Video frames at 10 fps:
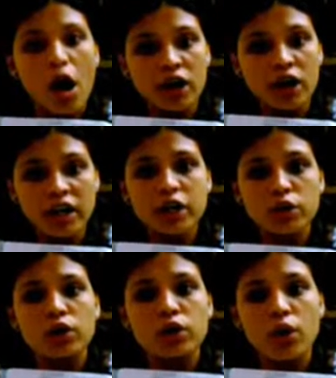In order
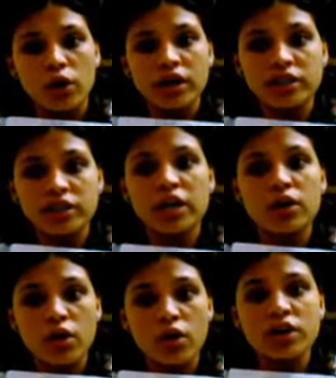to load the
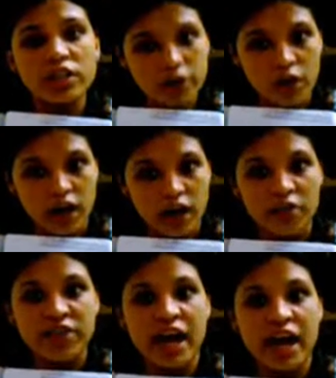node
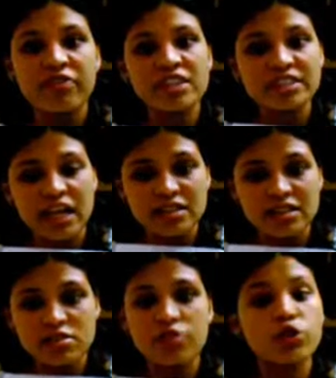controller, we have
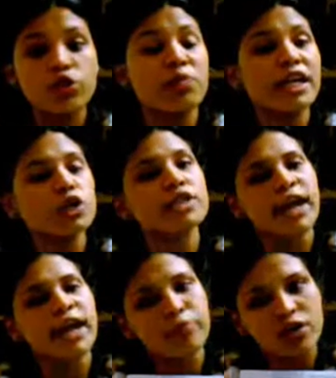instances of Ubuntu
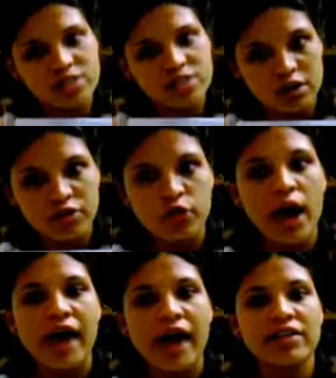
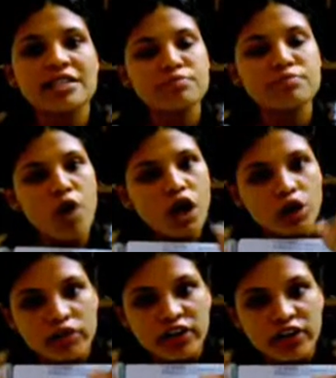9.04 having small
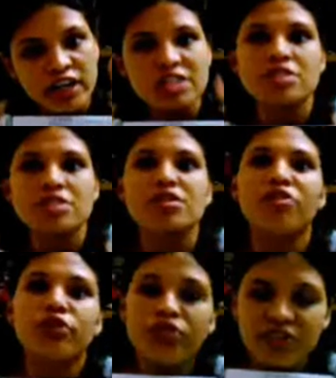configurations of
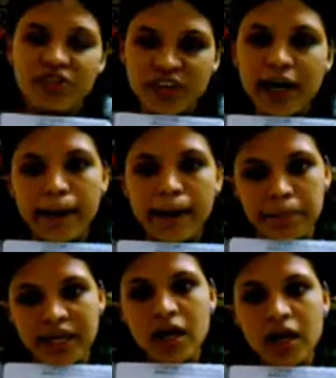250
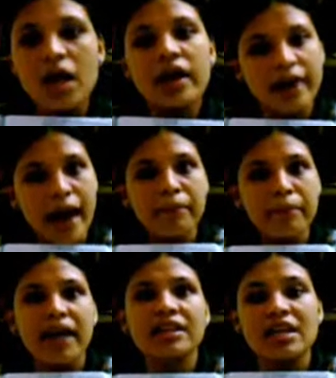MB RAM
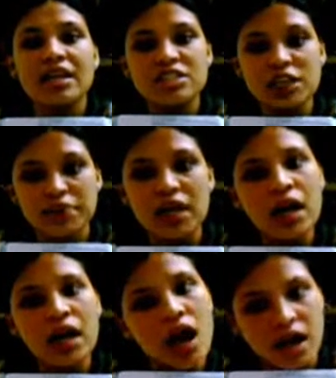and 3
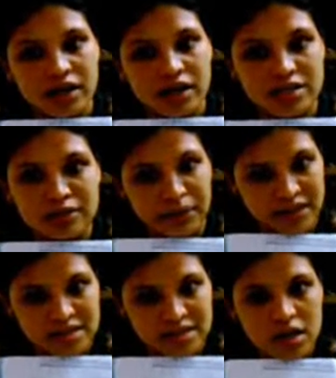GB hardware
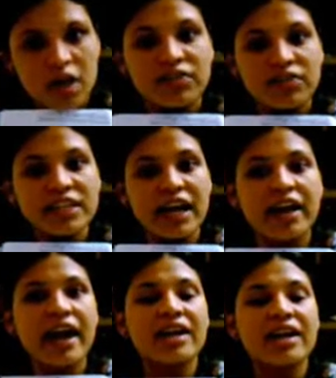space. We
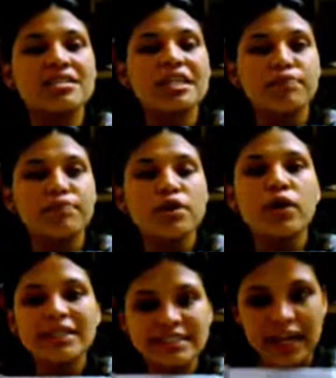then ran a
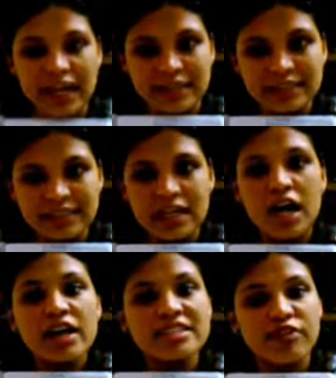CPU instance
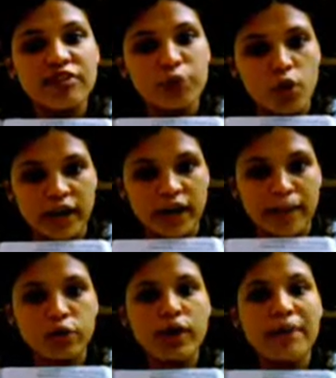this
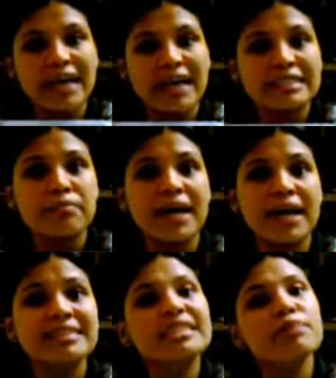program to
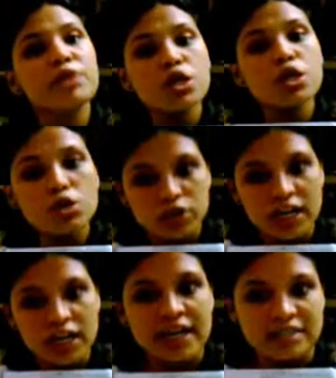maximize CPU
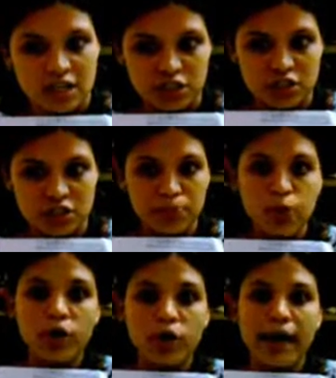utilization. A
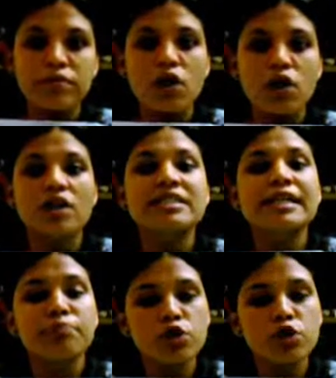program called
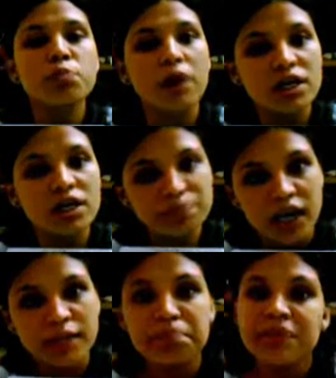CPU Burn
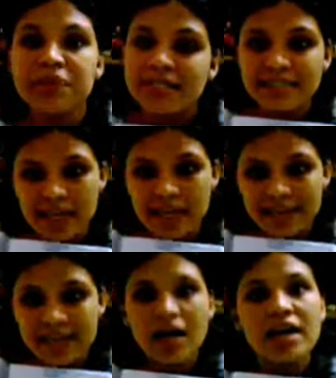P6
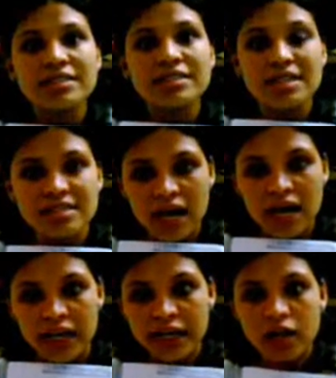is
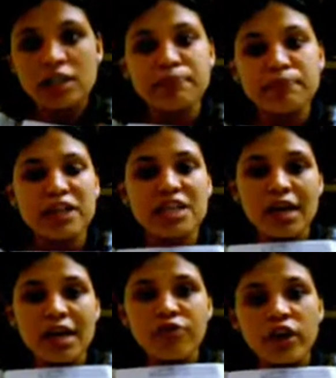designed
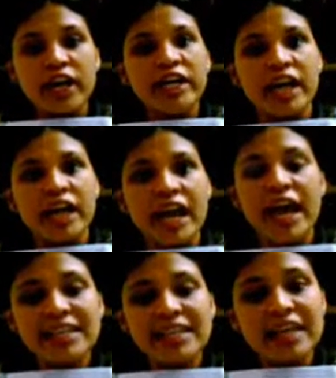specially for Intel
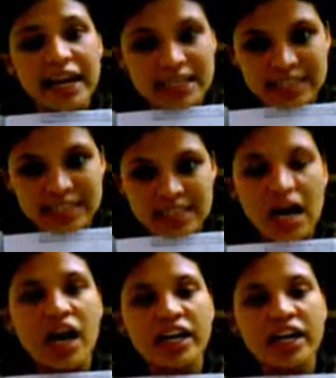x86
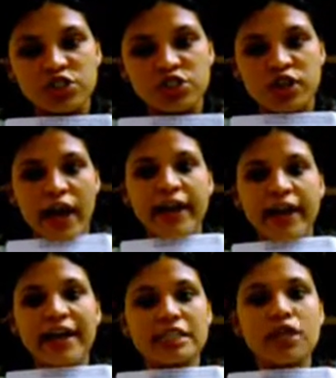architecture and
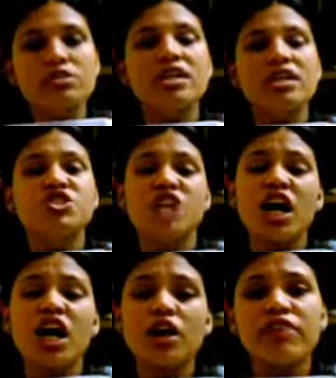executes a
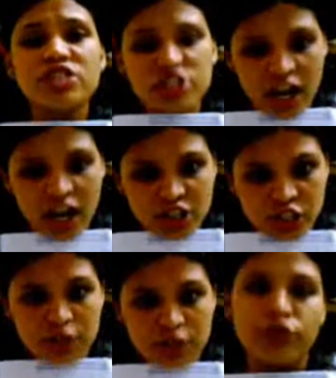chunk of
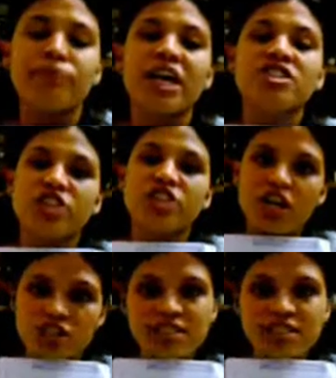instructions from the
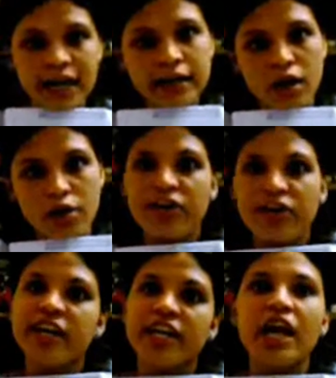instruction set of
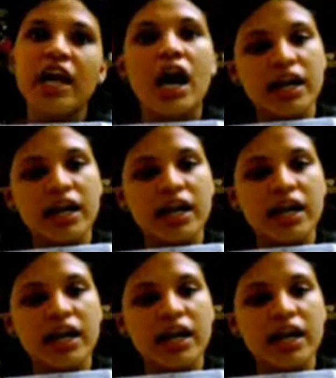Intel